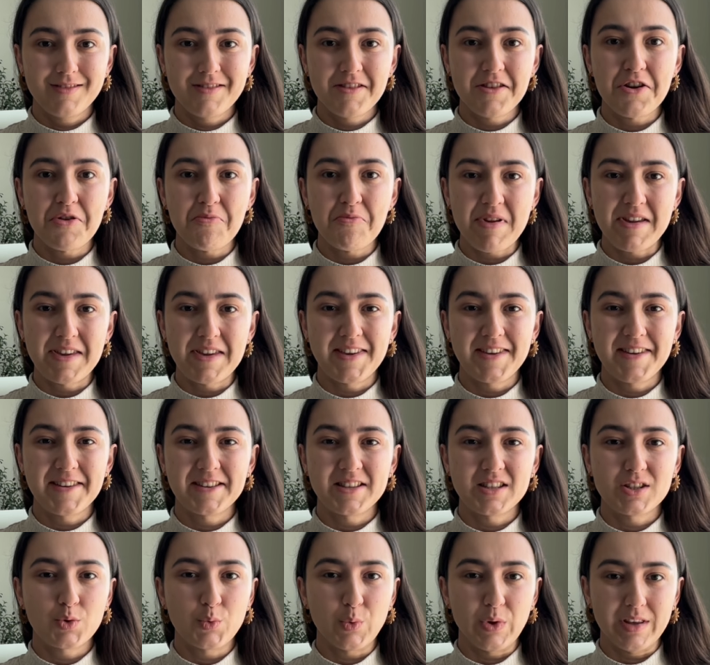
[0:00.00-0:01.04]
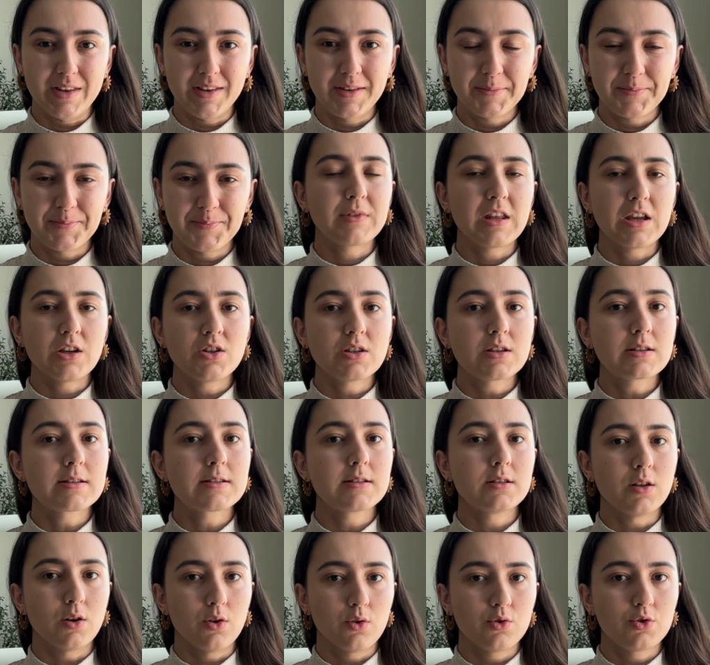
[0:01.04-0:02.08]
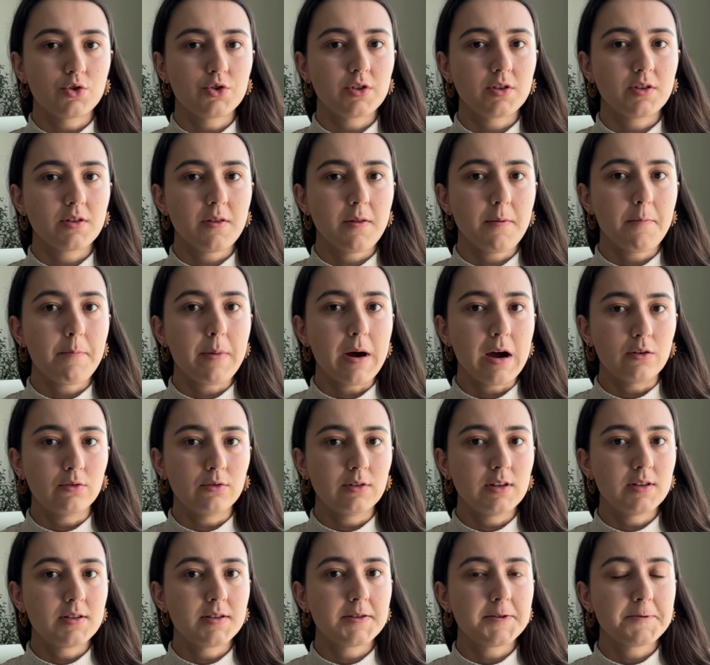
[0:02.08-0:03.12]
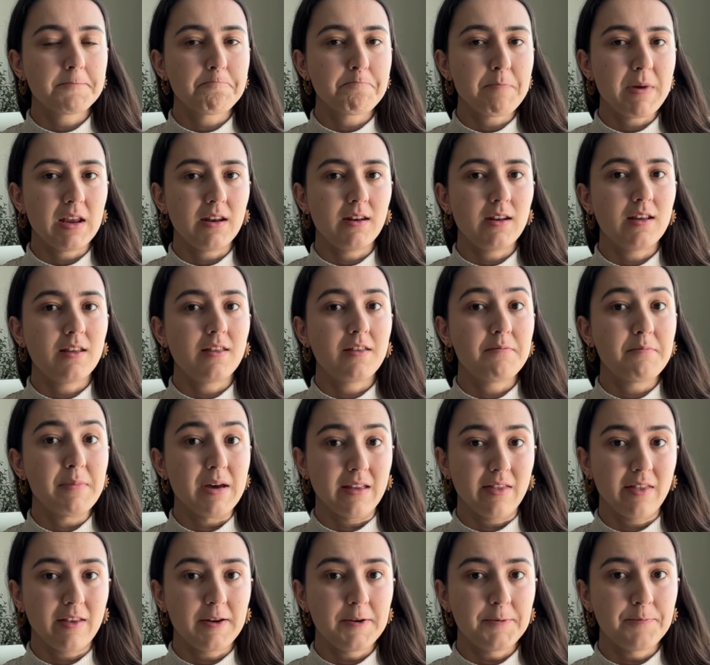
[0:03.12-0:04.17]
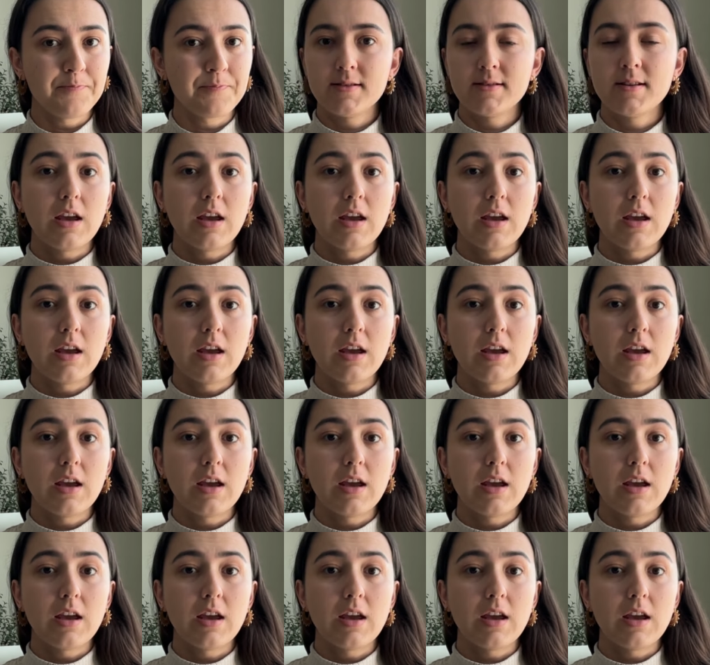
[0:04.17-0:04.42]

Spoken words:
they're making it sweet. They just launched Boundless Mainnet Beta.